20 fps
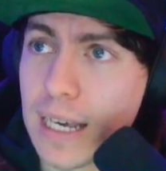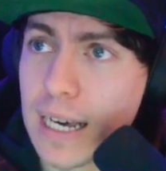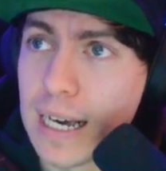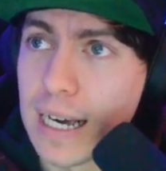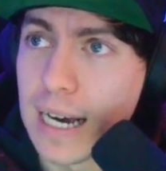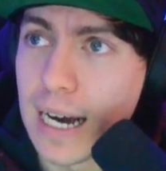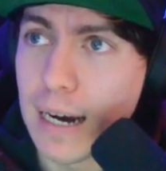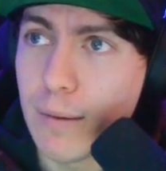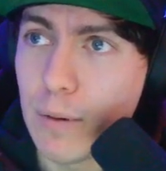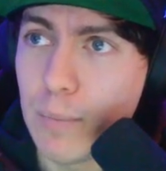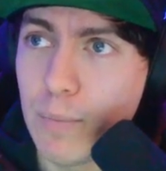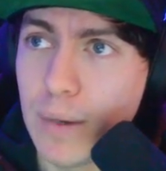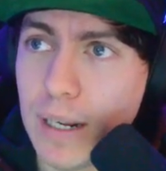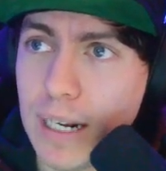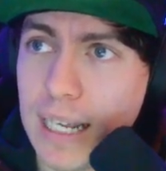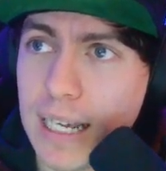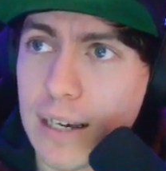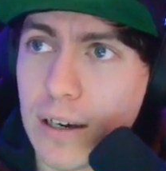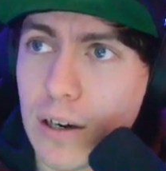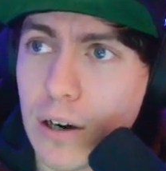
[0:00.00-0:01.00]
I'm immediately
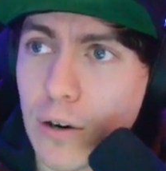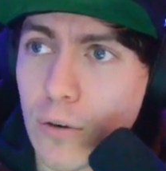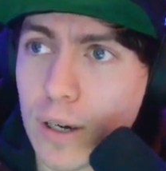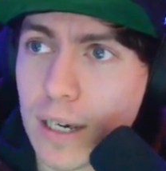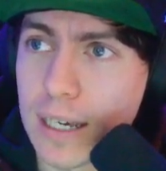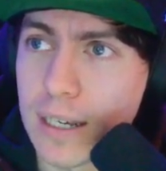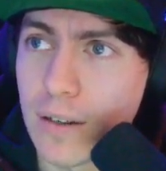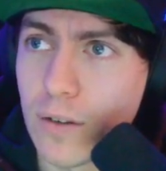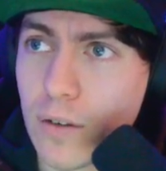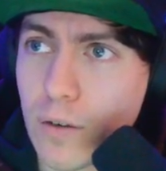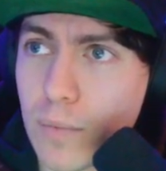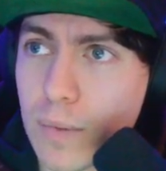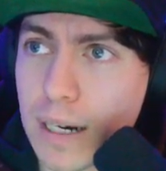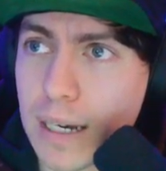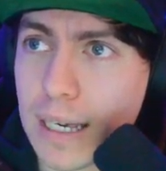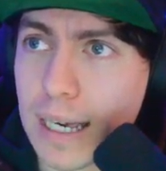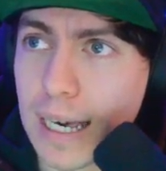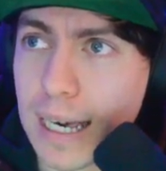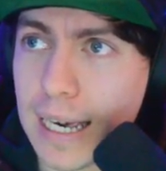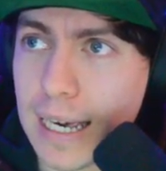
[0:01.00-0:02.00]
going into my
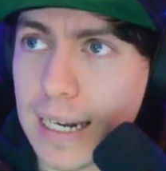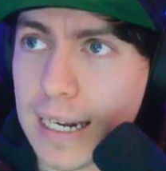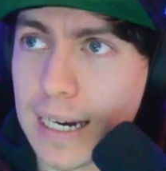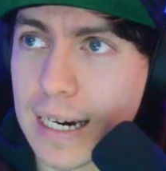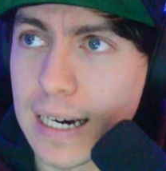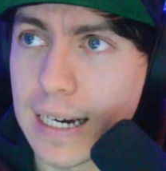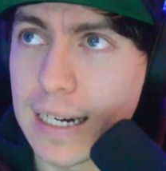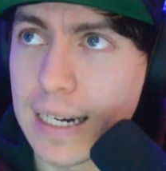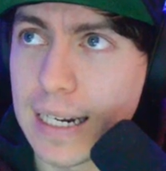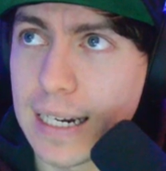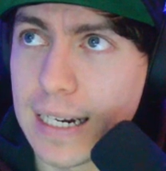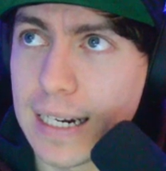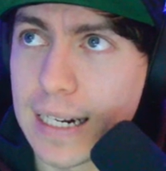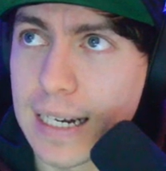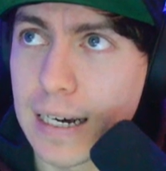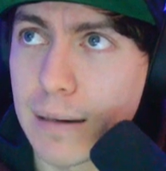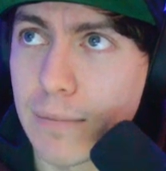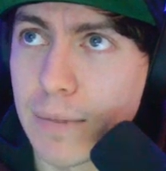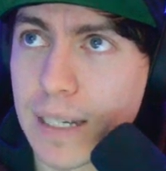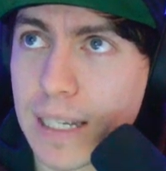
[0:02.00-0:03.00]
A9. In
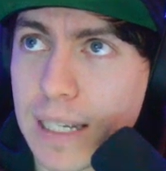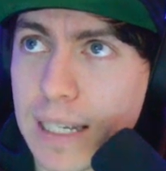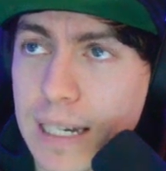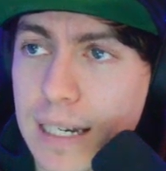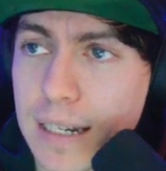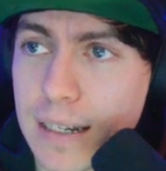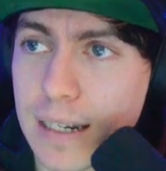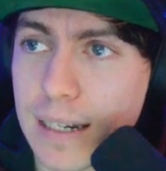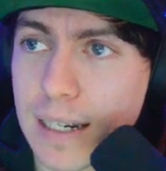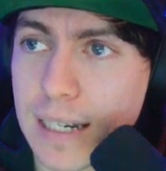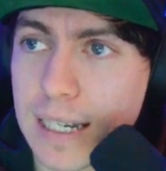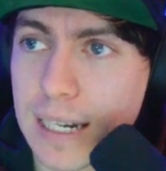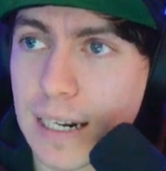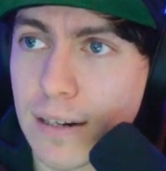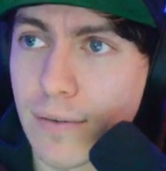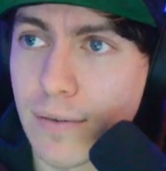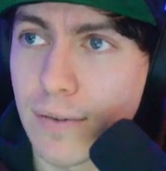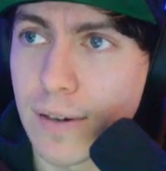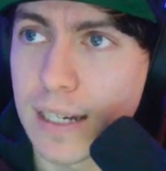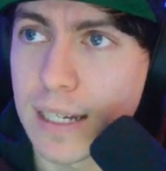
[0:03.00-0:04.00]
comes the Stunfisk.